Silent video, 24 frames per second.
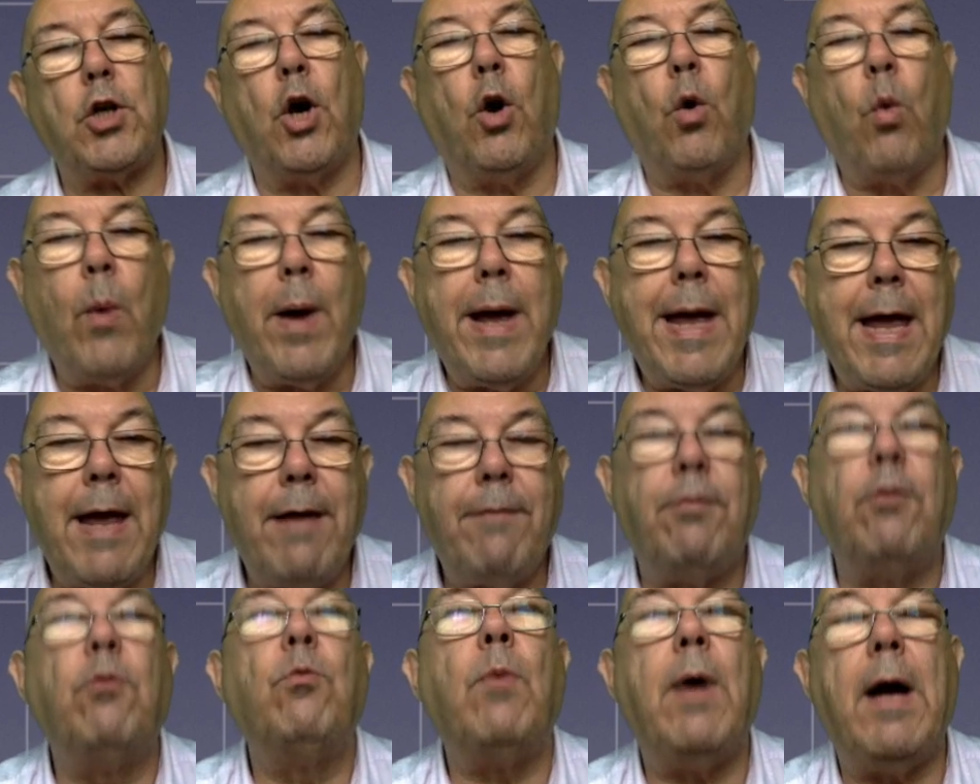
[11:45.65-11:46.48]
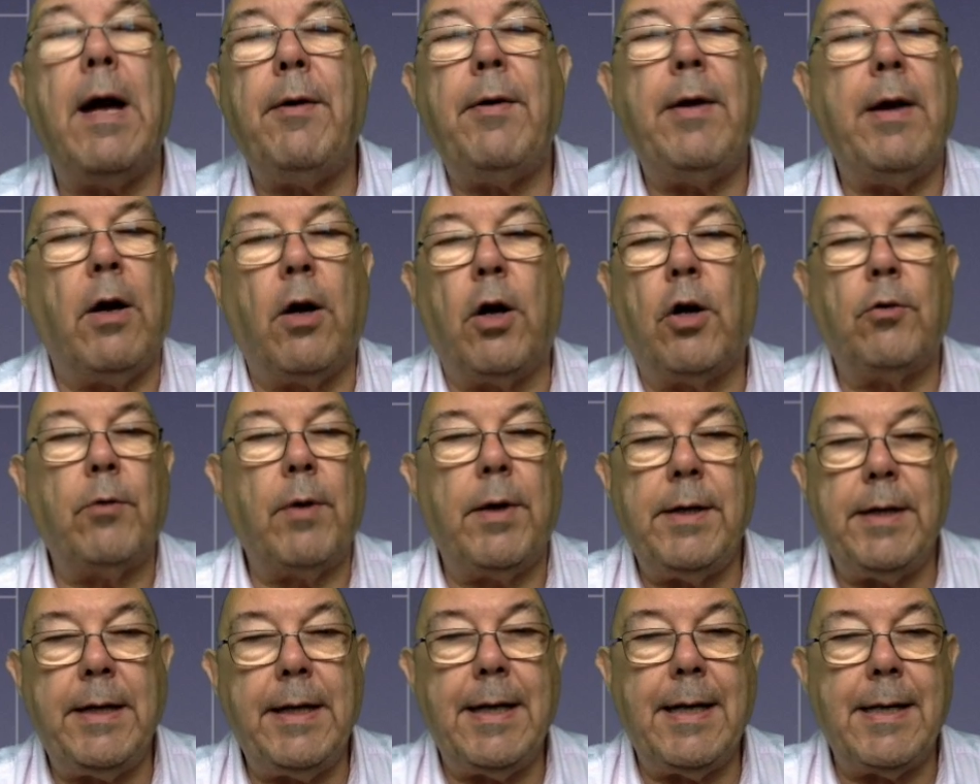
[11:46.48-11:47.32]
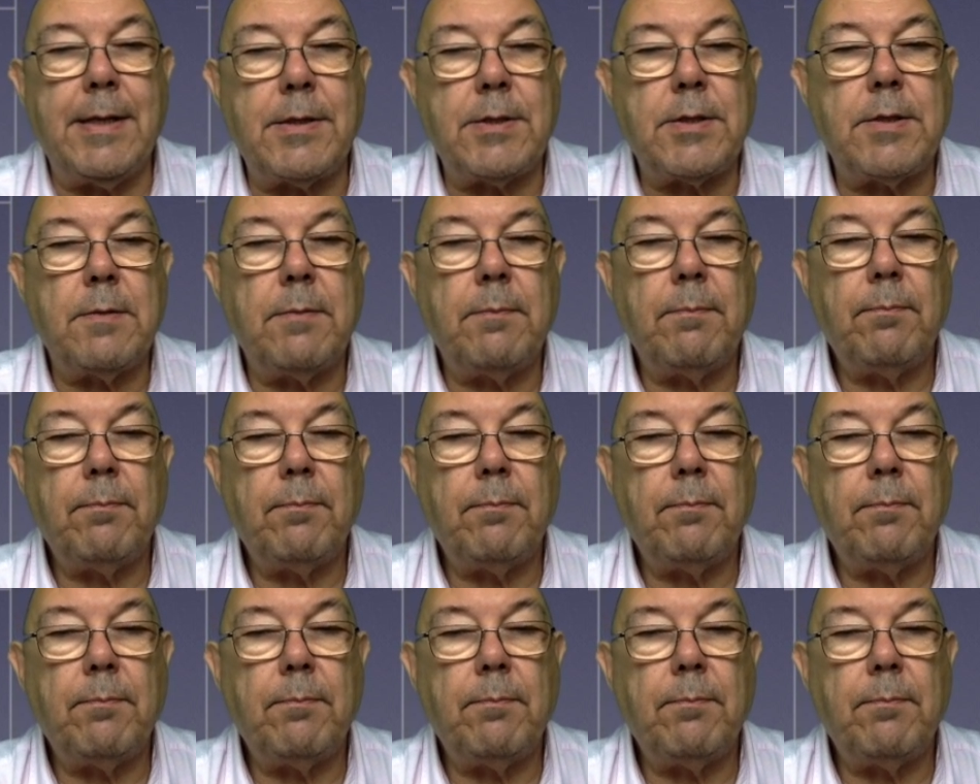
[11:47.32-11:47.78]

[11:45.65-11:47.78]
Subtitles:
away from where it already is.